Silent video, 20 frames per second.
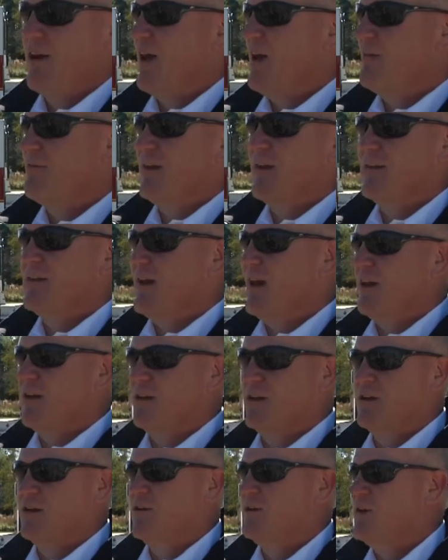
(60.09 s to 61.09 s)
had a
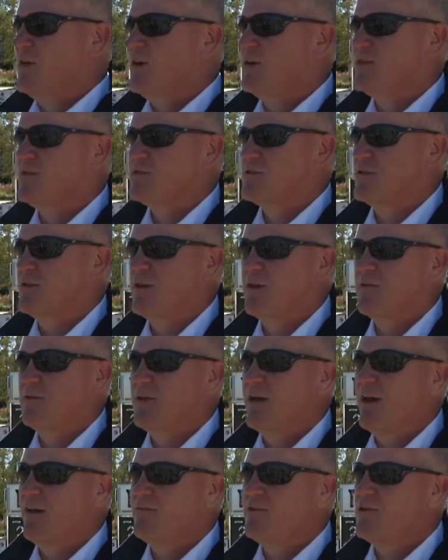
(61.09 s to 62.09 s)
fatality in years, and here
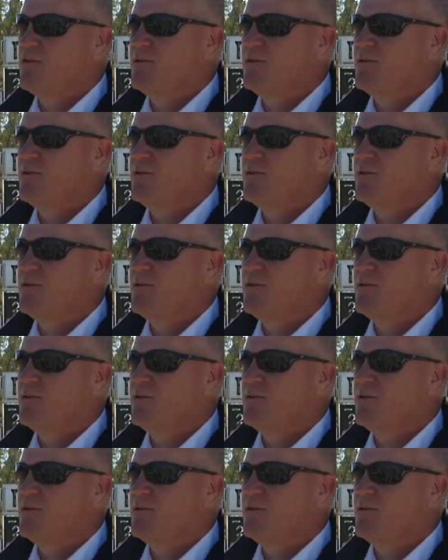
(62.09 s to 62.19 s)
we have